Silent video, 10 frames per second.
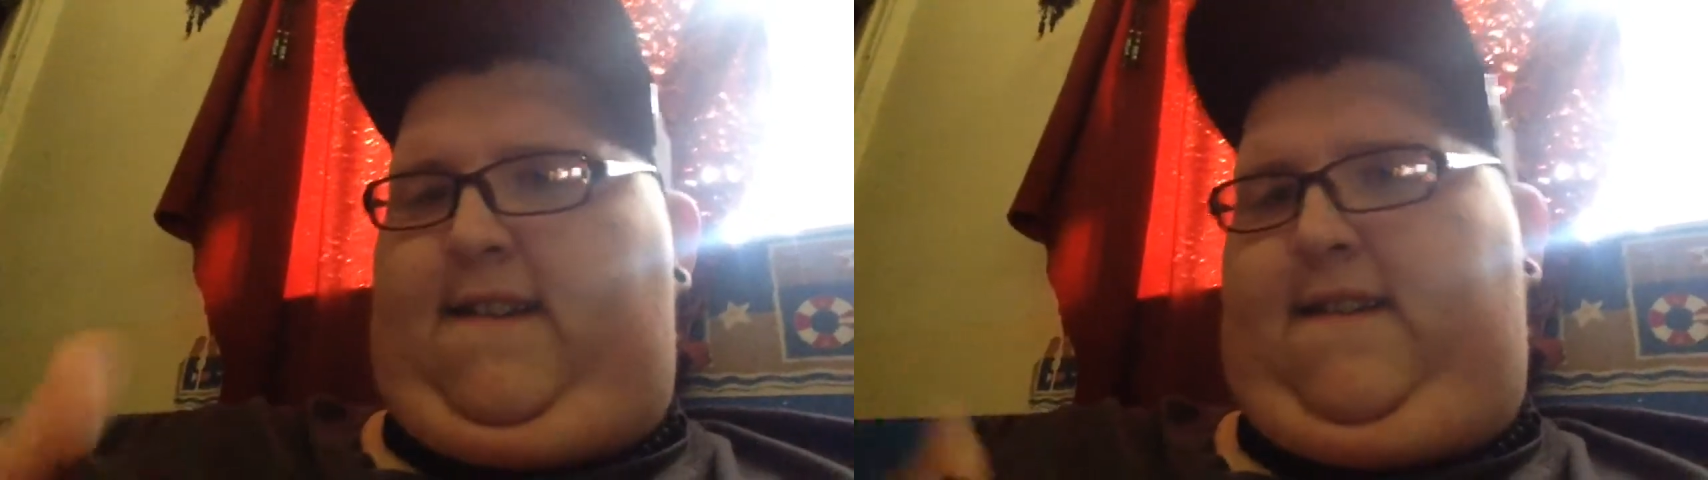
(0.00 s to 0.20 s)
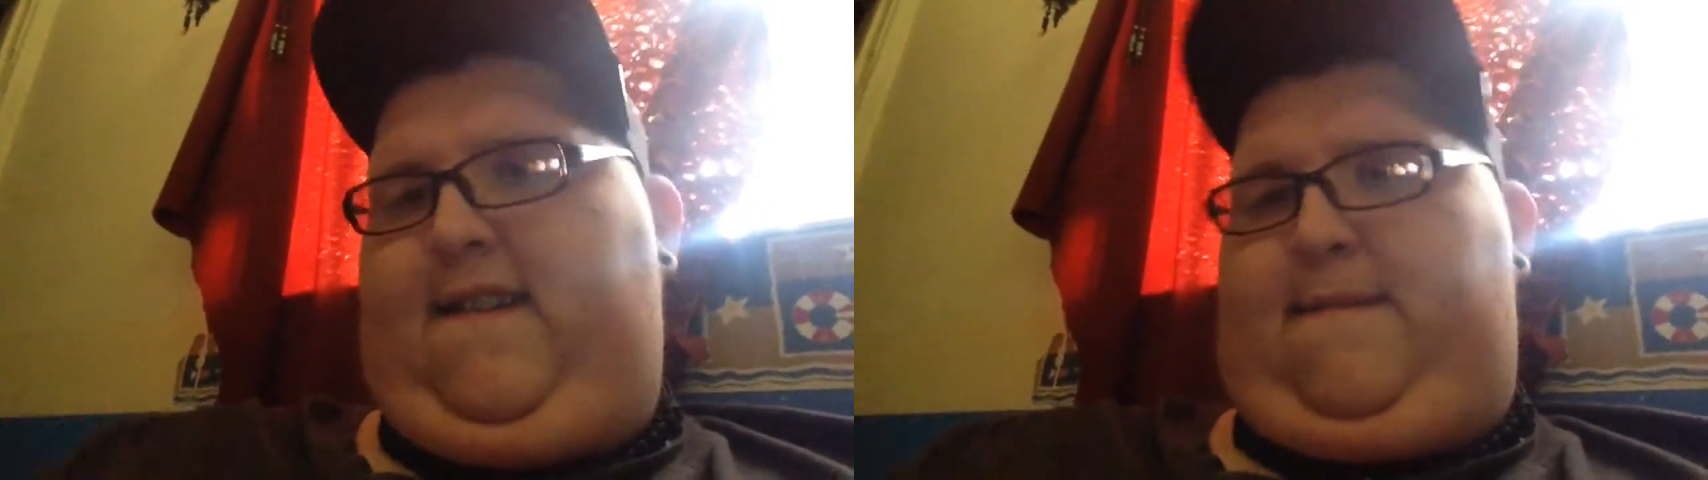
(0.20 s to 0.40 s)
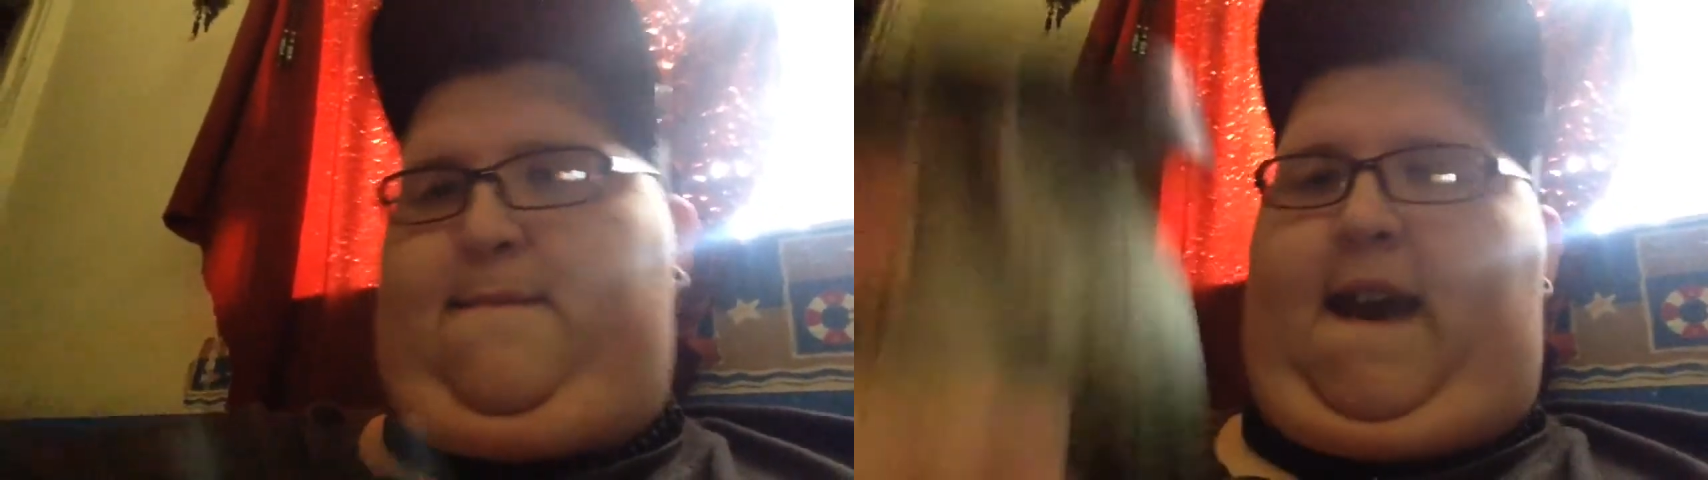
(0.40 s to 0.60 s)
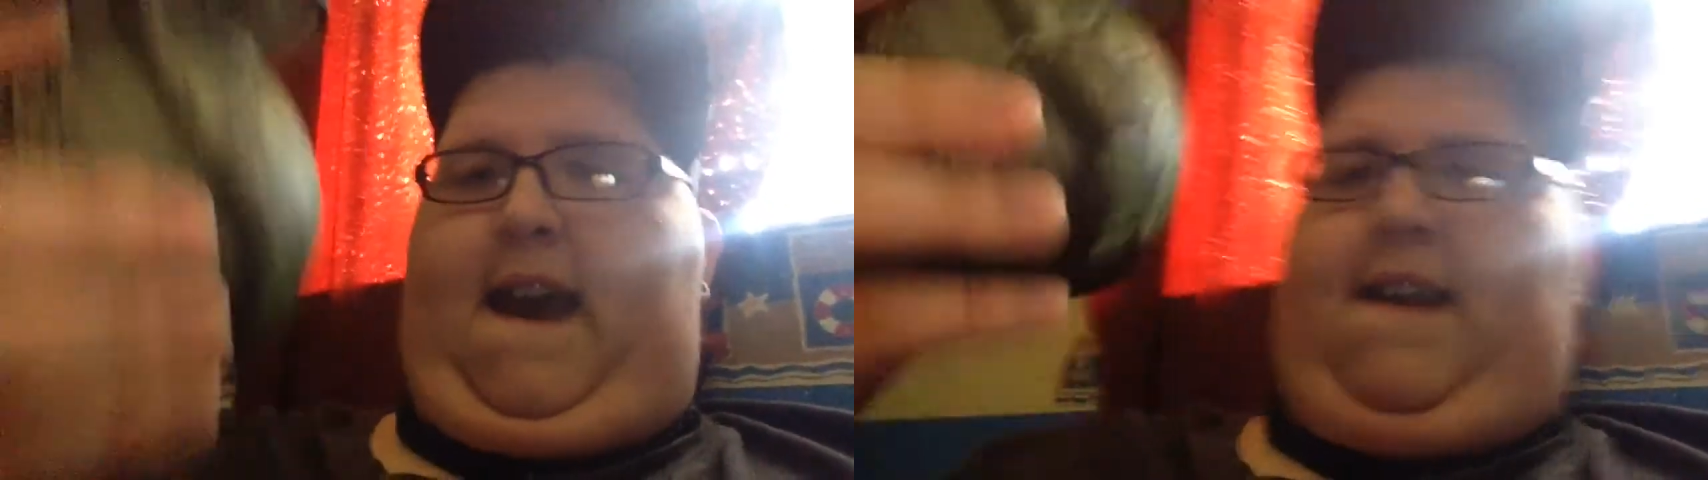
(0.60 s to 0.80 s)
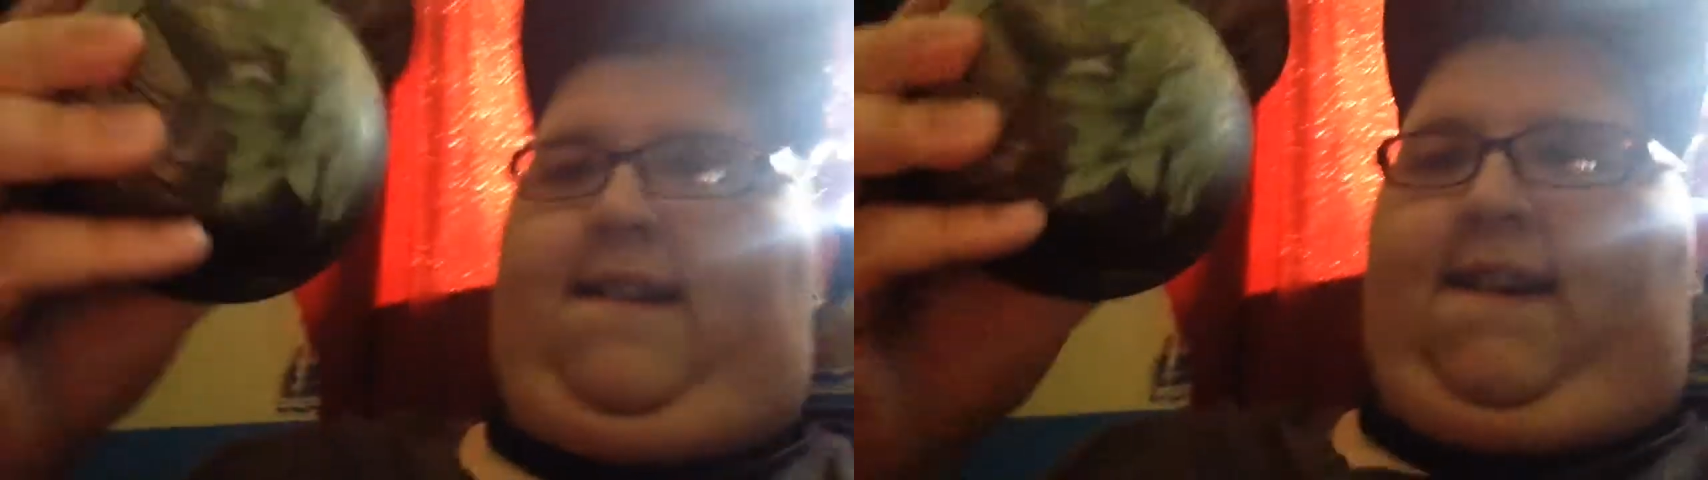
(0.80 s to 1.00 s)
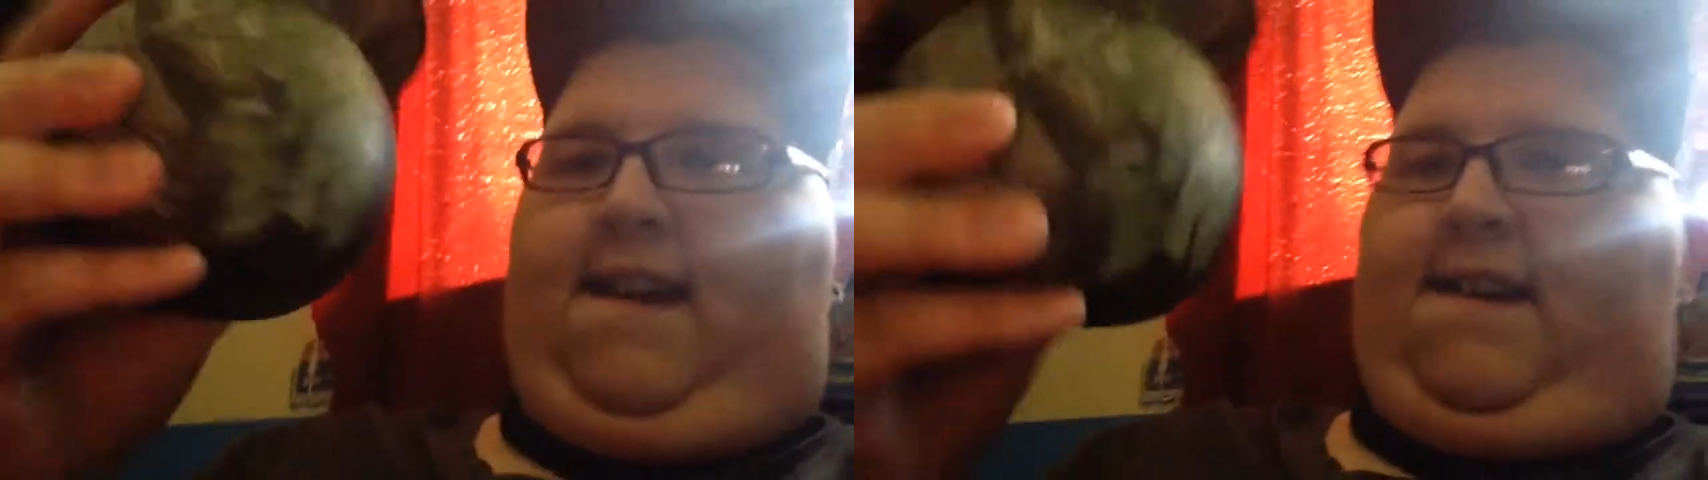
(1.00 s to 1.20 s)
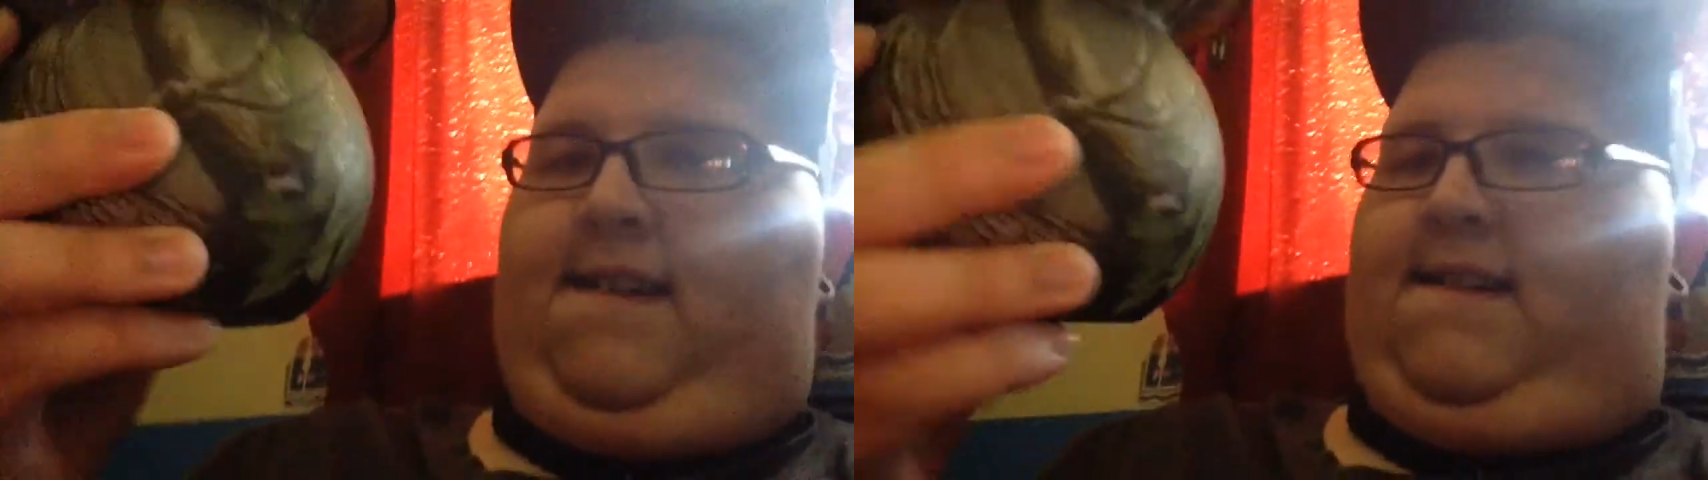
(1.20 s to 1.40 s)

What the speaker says: it looks manly,